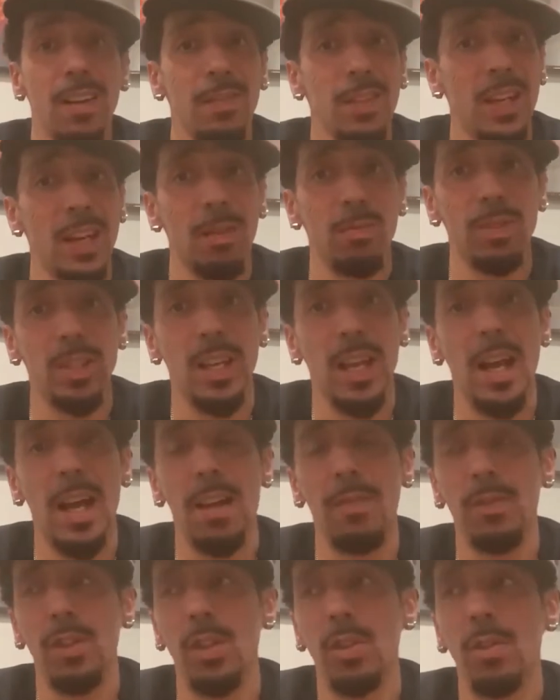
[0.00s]
and that was
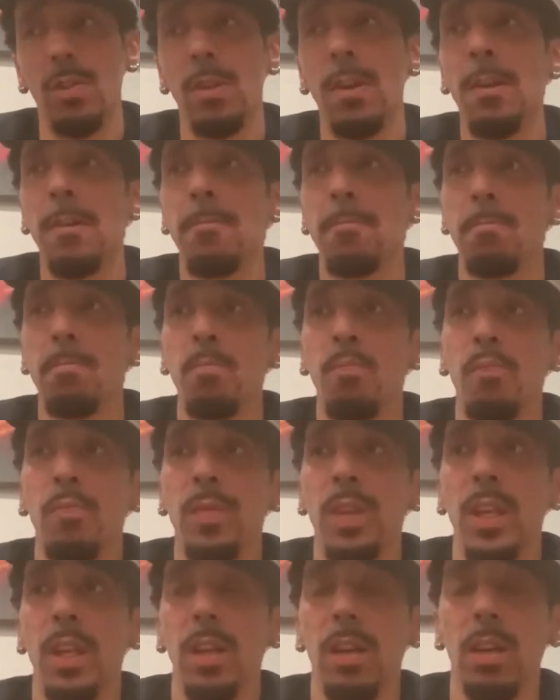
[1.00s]
after
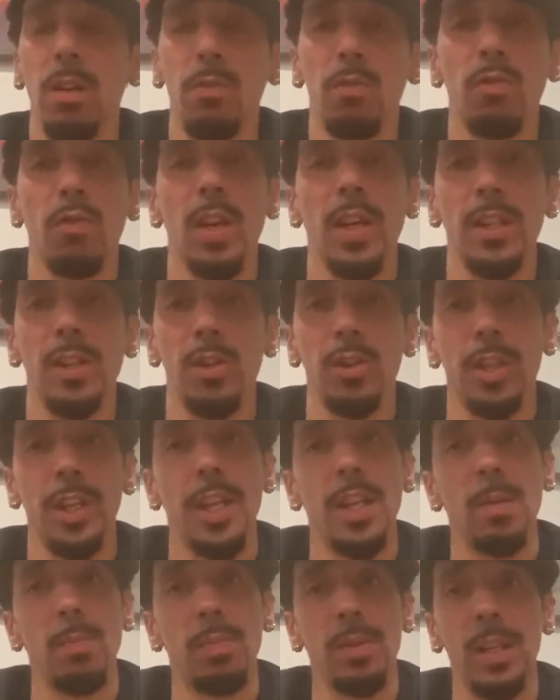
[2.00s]
Rudyard
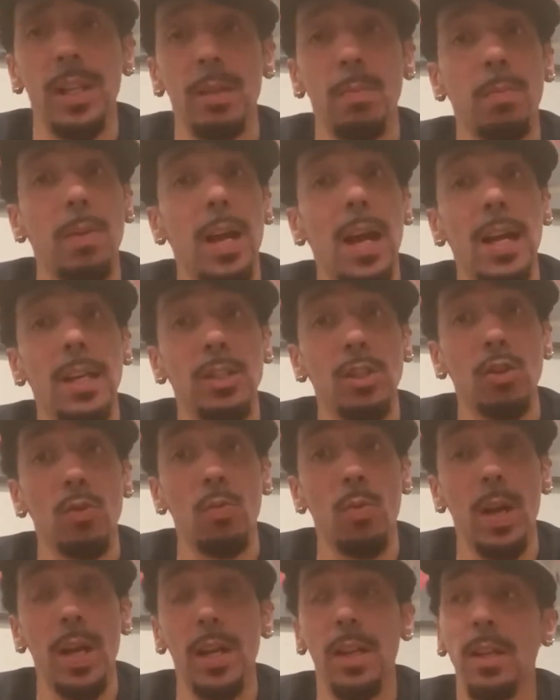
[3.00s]
Kipling passed
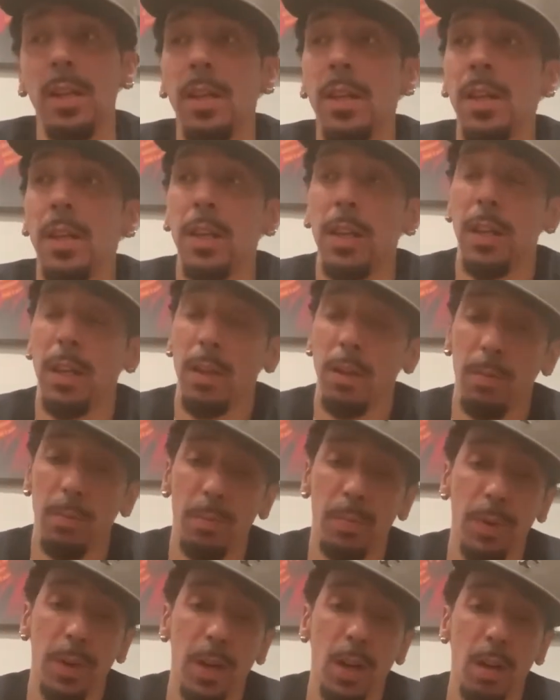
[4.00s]
away.
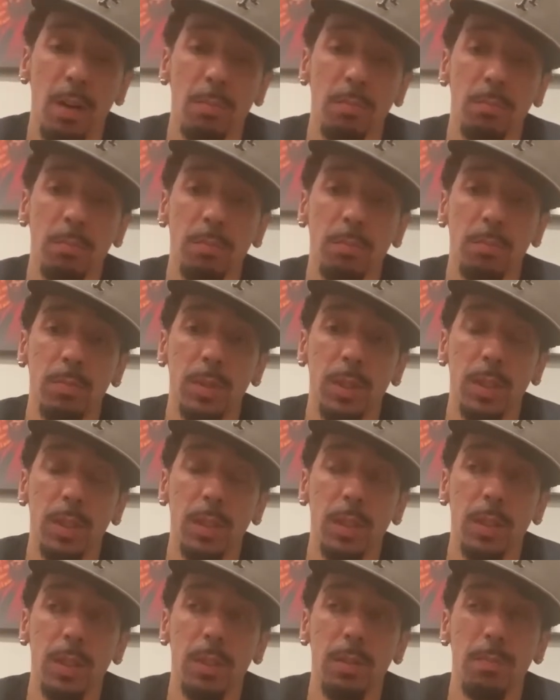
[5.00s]
But
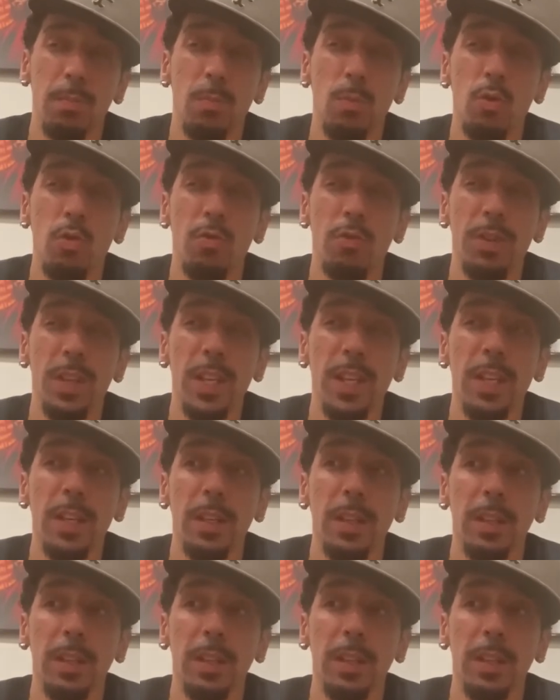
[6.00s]
the movie